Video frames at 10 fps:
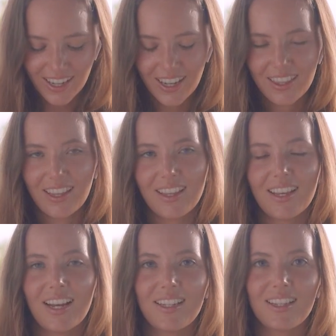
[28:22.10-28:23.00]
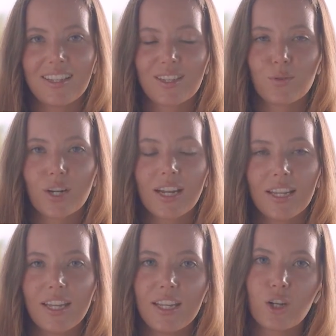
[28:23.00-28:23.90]
I think that it's
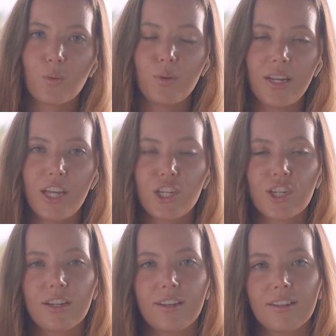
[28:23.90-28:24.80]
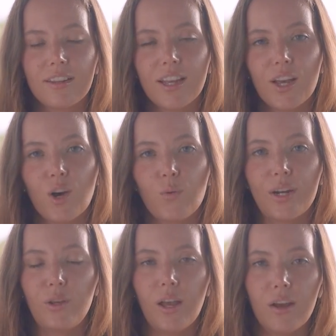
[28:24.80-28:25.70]
working in combination when
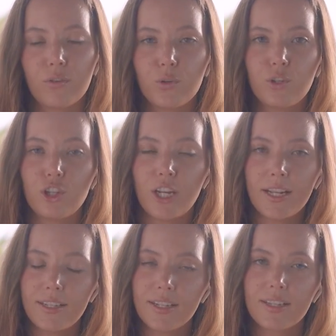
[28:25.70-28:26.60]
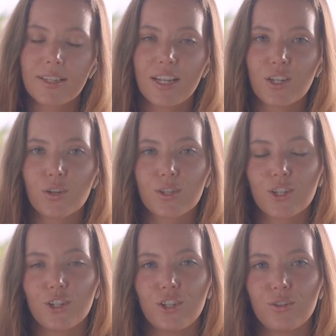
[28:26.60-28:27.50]
you have good genetics and
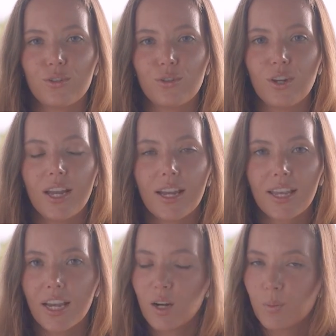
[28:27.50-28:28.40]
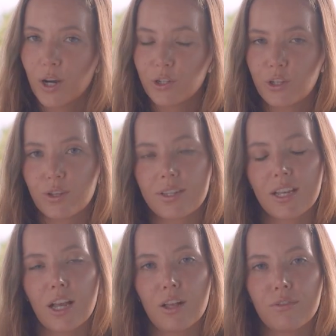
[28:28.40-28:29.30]
also you care about
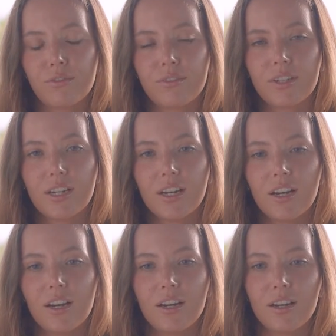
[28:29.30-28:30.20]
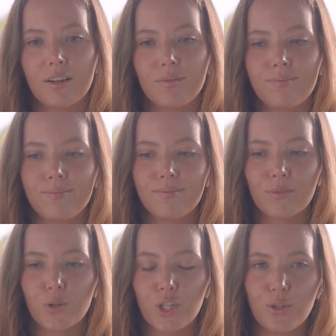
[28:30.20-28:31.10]
yourself,
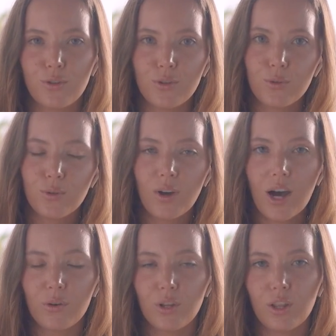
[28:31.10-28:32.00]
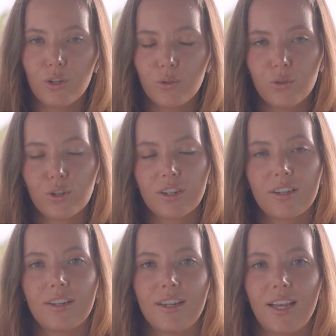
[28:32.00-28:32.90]
what you do, how you look,
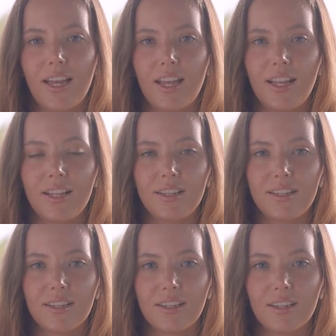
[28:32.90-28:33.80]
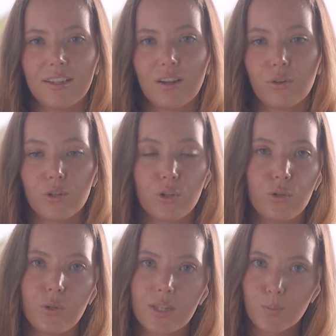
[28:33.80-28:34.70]
and also
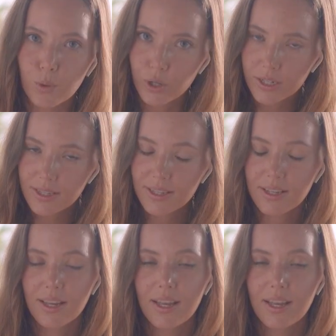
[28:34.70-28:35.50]
doing sports